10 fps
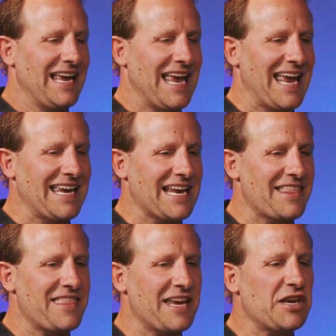And I
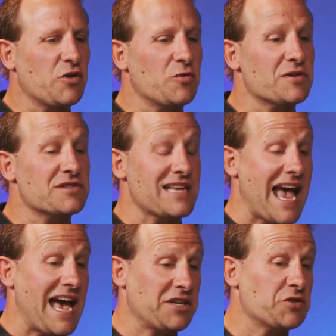think it was
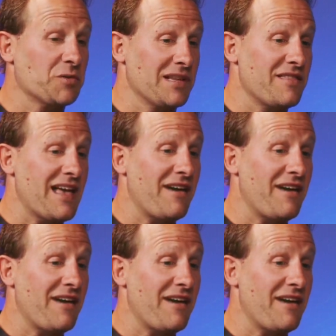actually that